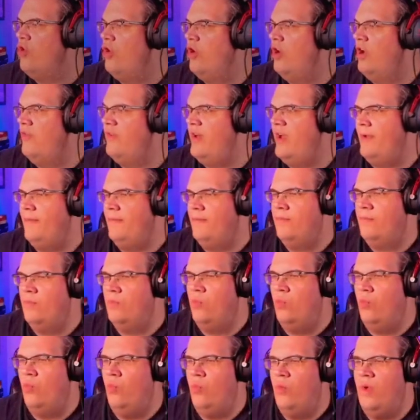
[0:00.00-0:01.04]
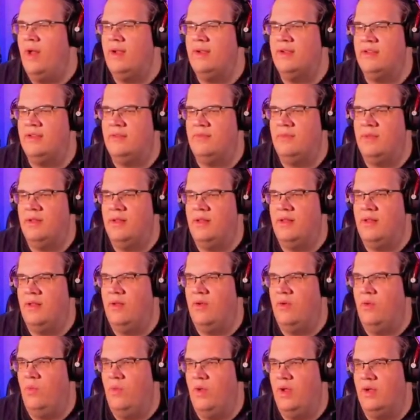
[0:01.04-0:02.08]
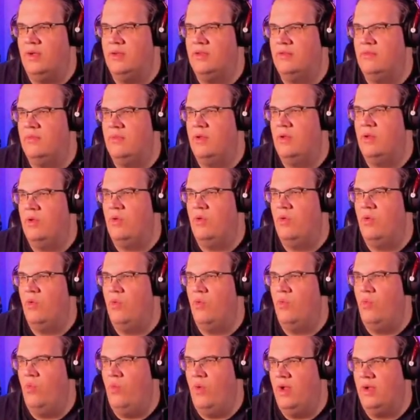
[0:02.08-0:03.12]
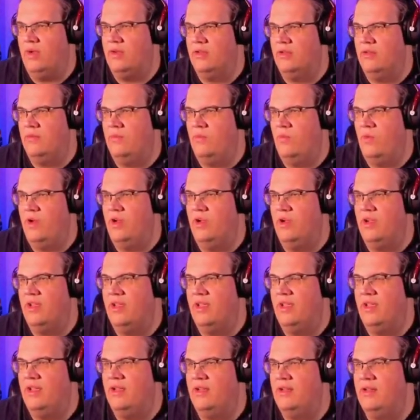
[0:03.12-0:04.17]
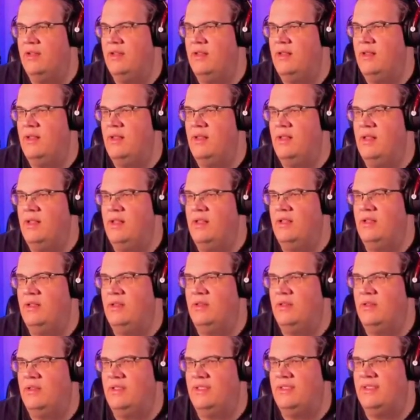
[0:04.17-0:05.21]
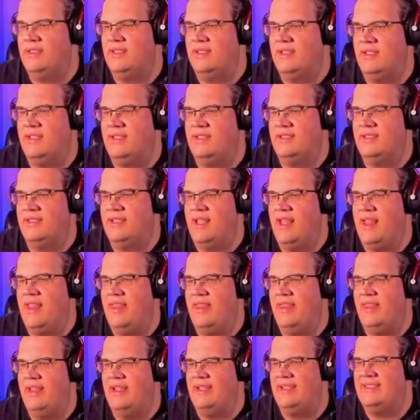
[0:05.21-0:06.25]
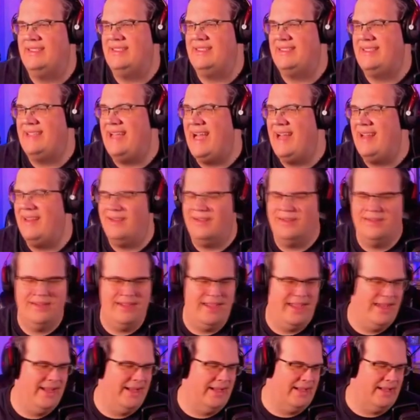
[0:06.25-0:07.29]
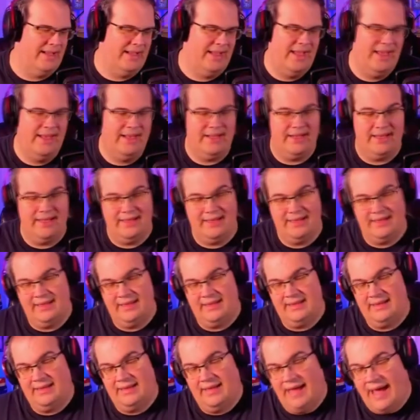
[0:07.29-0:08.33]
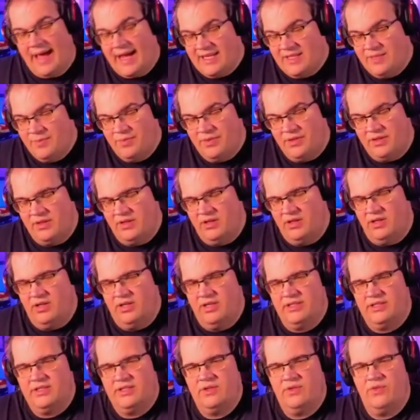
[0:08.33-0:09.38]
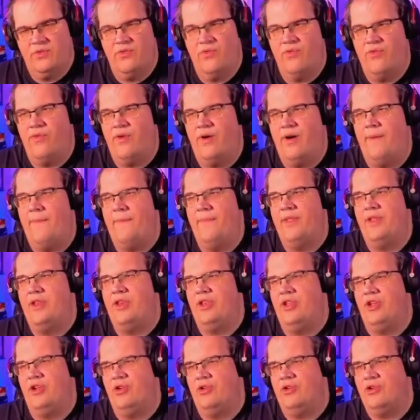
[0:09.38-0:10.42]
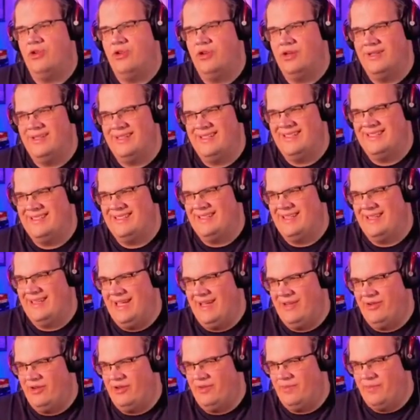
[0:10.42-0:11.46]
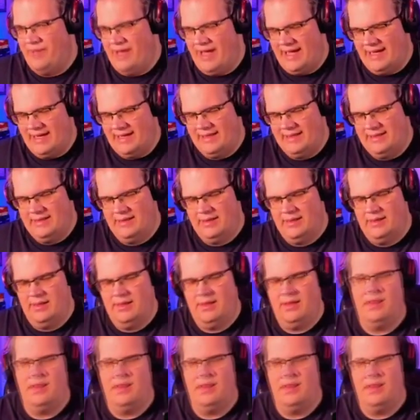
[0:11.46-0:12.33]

All right, welcome, welcome, welcome. We are here to discuss the standard and, and expert cards from the new Hood Scenario pack.